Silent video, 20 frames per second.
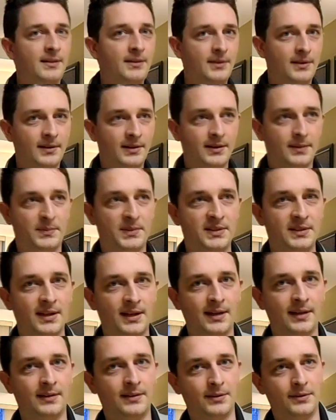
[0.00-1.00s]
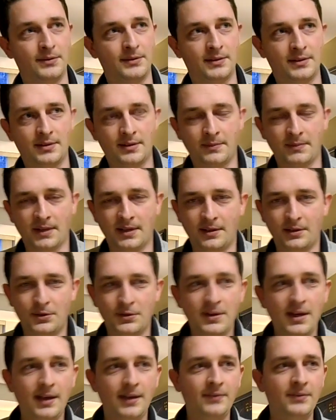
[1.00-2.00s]
know, I'll get upset, there's some kind of
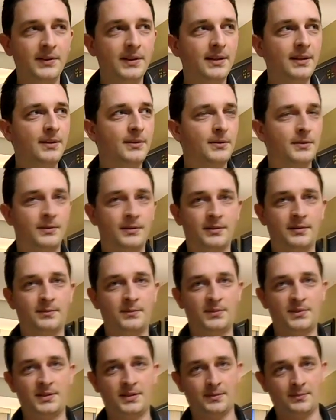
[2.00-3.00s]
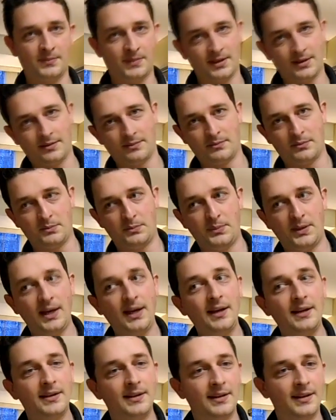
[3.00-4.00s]
traffic or something
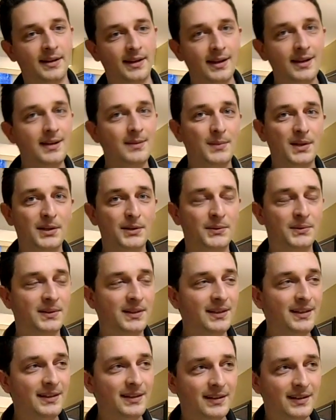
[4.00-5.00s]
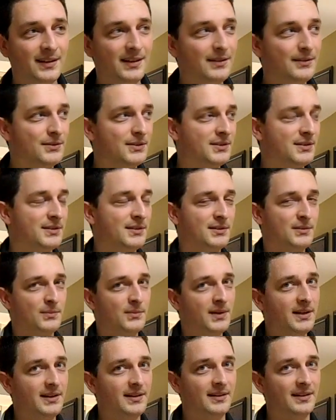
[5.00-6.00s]
bad in a game I don't like, and I'll just
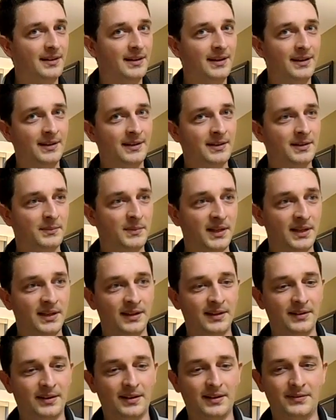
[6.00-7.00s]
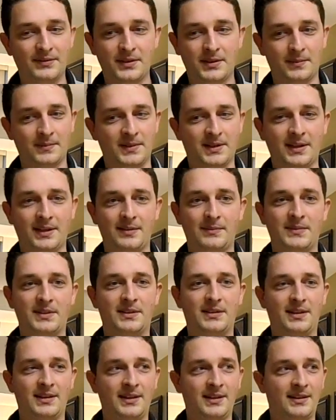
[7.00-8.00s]
swear my head off
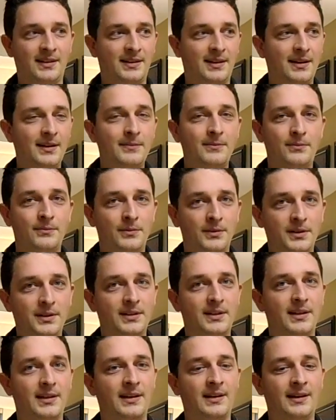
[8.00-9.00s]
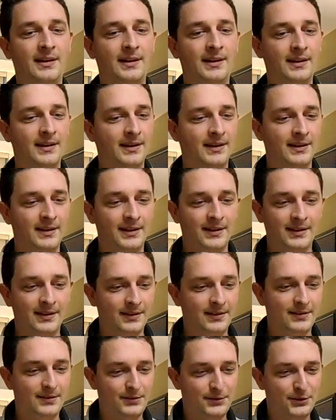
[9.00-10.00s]
sometimes, and I really
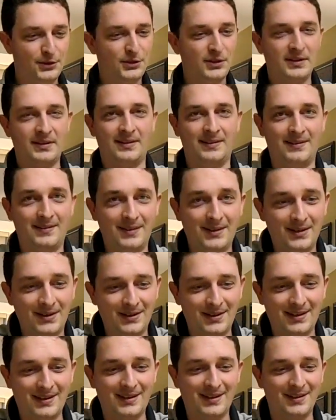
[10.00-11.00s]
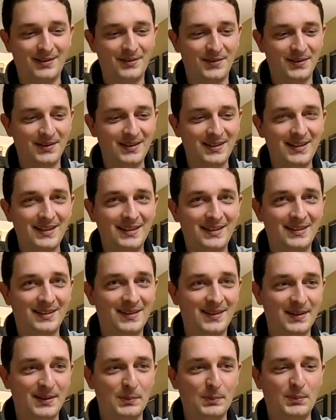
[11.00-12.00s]
shouldn't. I really need to,
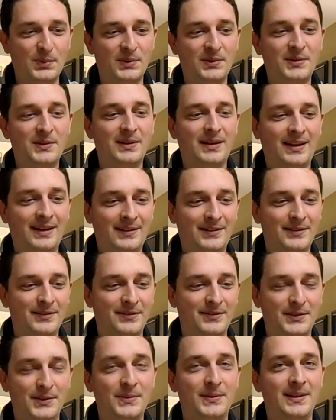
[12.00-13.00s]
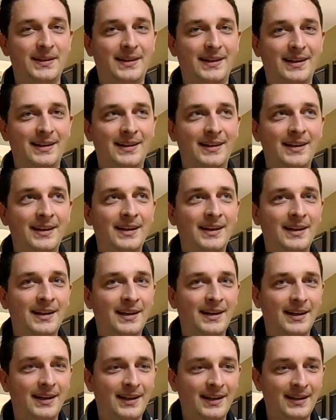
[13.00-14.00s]
like, pull out of doing that.
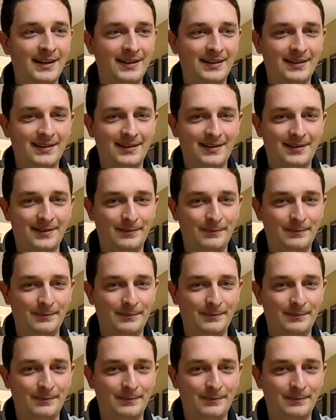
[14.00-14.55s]
And